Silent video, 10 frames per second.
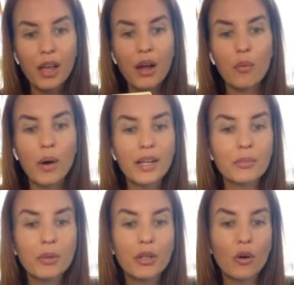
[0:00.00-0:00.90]

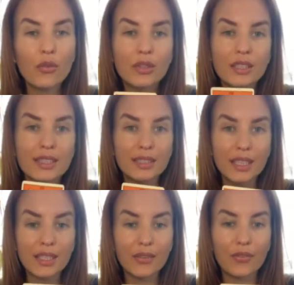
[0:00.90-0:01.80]
White beard often
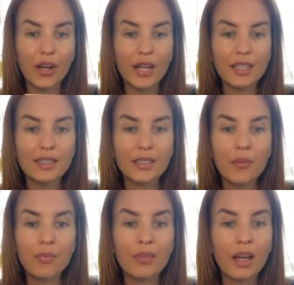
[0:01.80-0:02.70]
signifies
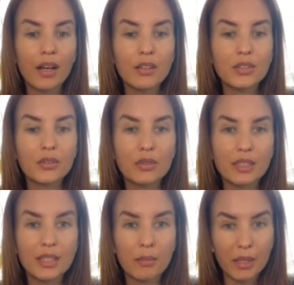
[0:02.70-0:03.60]
the elder
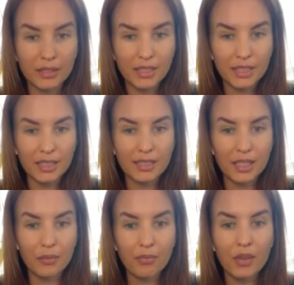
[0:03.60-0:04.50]
wisdom and
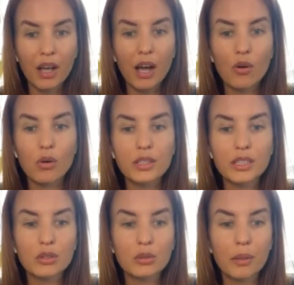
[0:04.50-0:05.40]
dignity.
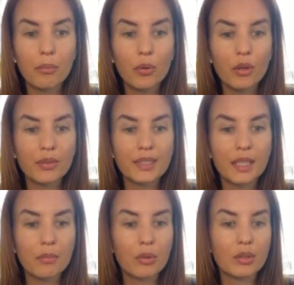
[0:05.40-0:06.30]
According to the Book of
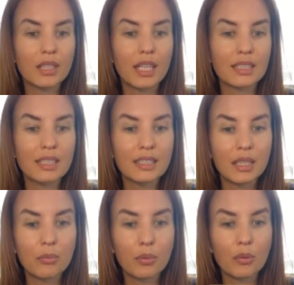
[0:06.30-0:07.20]
Symbols,
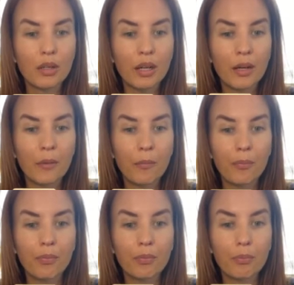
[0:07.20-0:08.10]
artistic
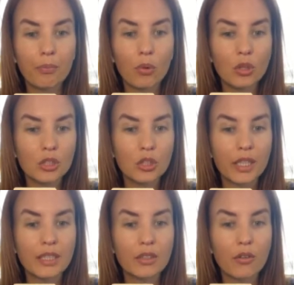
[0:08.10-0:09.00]

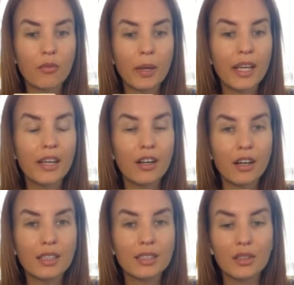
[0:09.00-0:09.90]
portraits of many
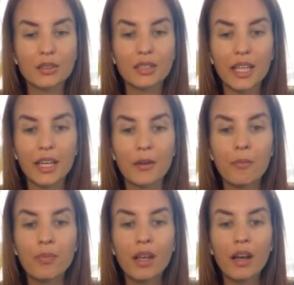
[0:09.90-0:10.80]
gods contain
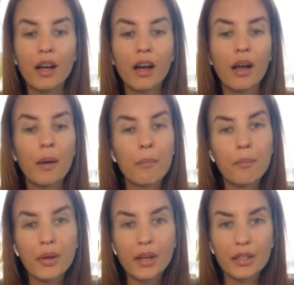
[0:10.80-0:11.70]
a
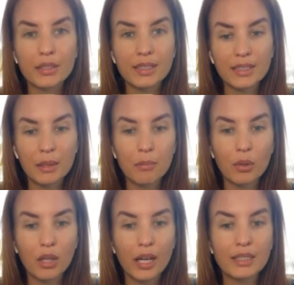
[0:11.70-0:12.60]
beard
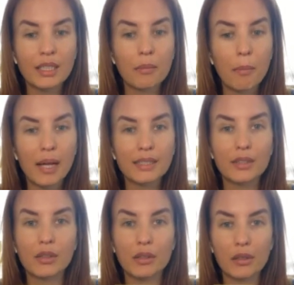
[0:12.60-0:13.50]
symbolizing
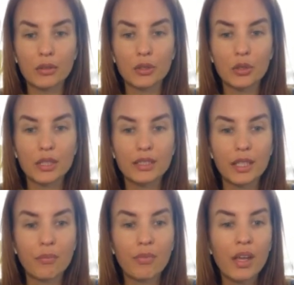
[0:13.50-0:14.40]
masculine
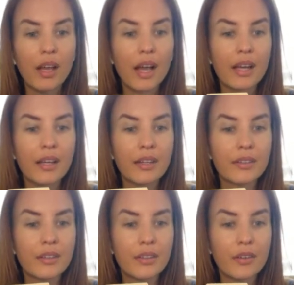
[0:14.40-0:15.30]
authority
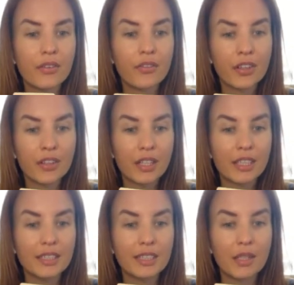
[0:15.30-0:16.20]
and
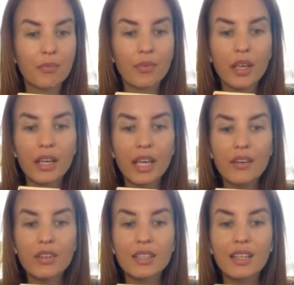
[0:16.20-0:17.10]
virility.
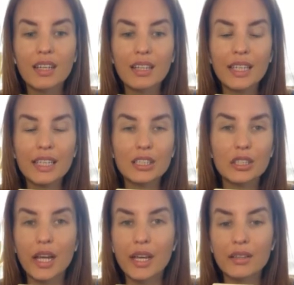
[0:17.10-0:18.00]
Even
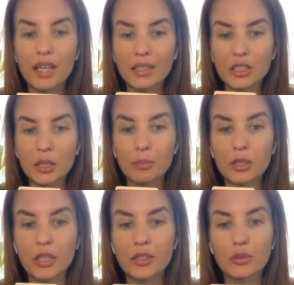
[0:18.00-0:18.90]
clean-shaved
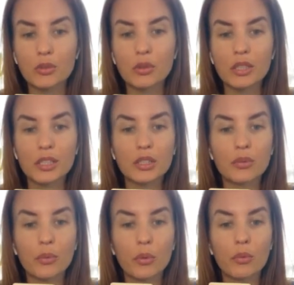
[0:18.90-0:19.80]
Egyptian rulers
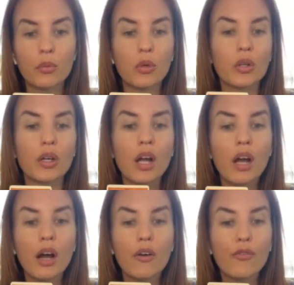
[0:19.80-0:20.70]
wore
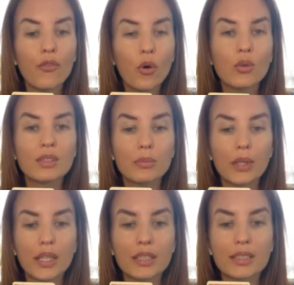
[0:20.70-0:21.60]
false
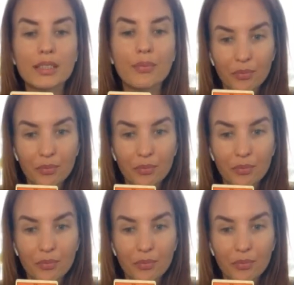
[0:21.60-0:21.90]
beards.